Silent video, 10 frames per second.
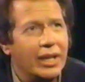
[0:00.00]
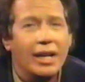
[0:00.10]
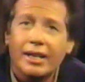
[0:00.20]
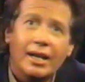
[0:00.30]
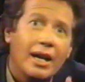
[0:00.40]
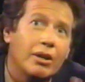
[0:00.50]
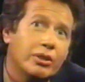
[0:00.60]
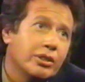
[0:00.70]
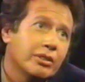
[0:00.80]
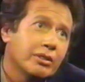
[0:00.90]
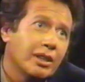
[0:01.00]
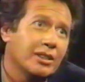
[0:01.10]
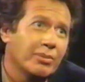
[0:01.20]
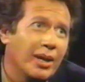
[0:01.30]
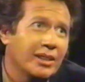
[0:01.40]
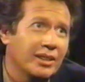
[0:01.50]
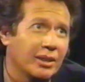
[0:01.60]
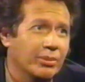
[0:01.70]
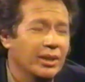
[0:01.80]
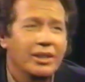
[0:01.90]
You got to get out. That's my
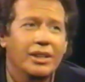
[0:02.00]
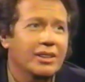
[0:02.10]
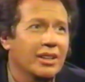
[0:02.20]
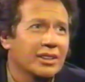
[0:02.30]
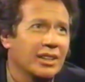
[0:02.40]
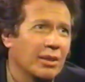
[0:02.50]
tip. It doesn't